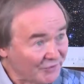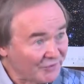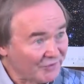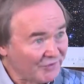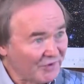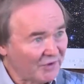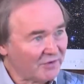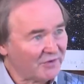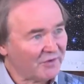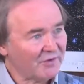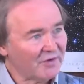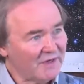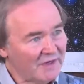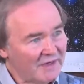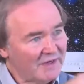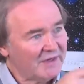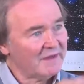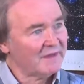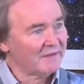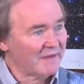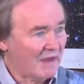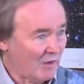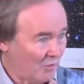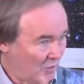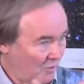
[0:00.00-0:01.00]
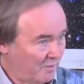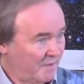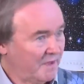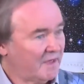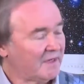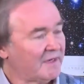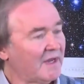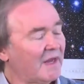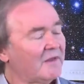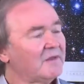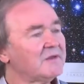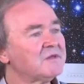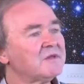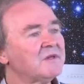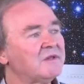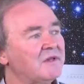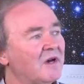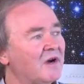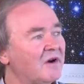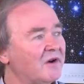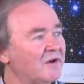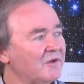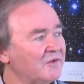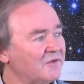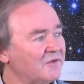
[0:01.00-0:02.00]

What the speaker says: So that would be another scenario.